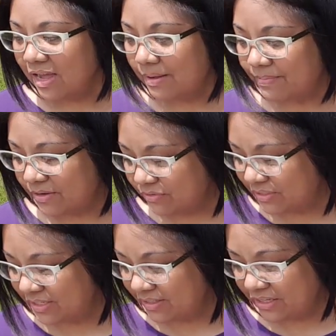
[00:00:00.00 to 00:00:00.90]
about
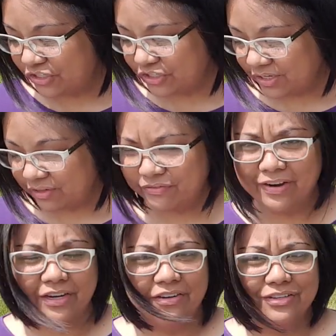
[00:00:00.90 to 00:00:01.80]
the Chanel
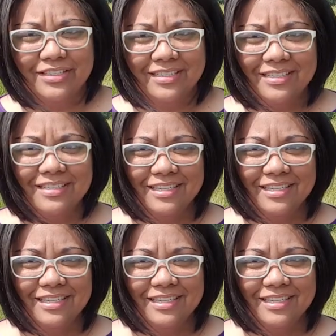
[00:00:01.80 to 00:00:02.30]
fragrances